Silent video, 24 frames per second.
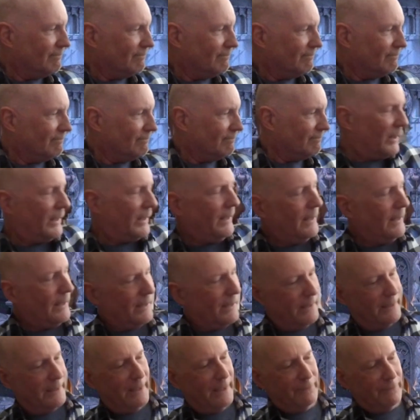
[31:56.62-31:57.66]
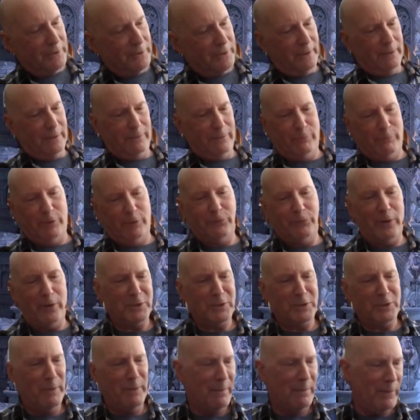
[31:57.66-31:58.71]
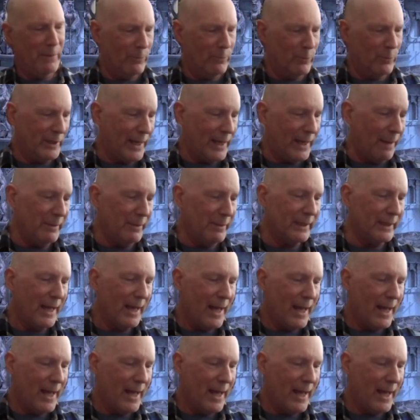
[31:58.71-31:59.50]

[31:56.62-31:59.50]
boy, I'd have to refresh my I was about memory. to say I'm looking